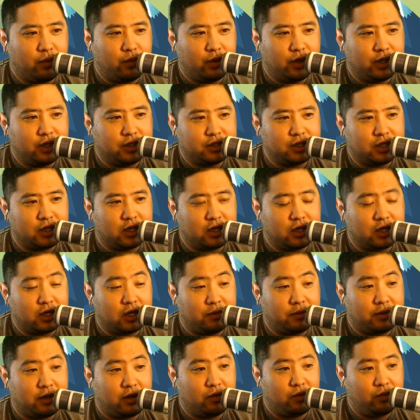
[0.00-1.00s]
When is it going to
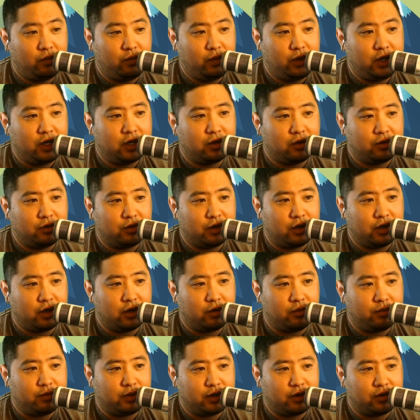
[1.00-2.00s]
come out? We don't
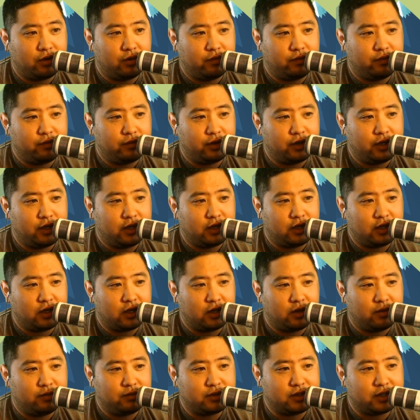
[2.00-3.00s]
know, but hopefully it
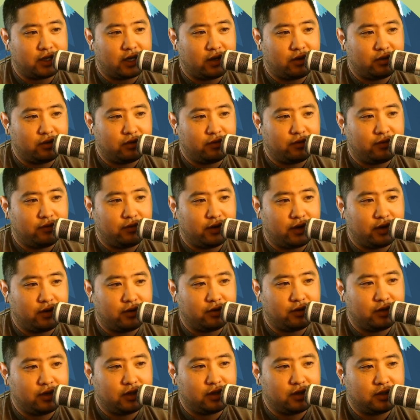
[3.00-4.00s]
comes out
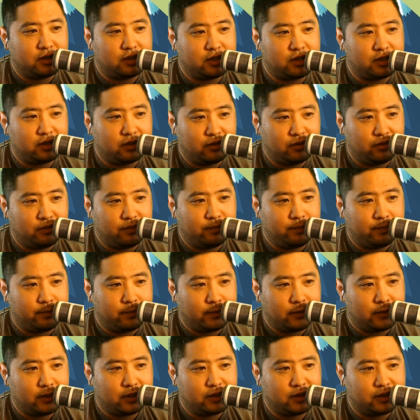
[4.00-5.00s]
fairly soon.
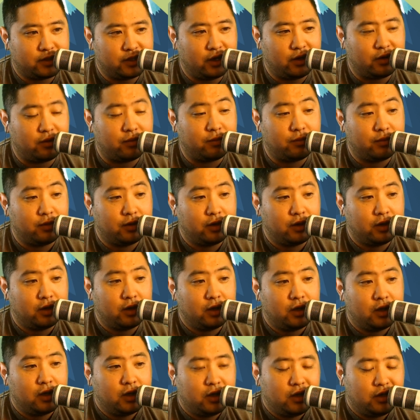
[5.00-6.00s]
So,
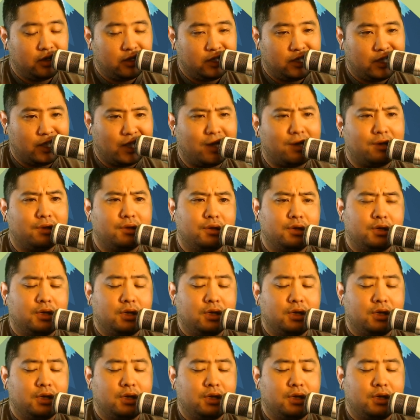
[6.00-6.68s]
yeah.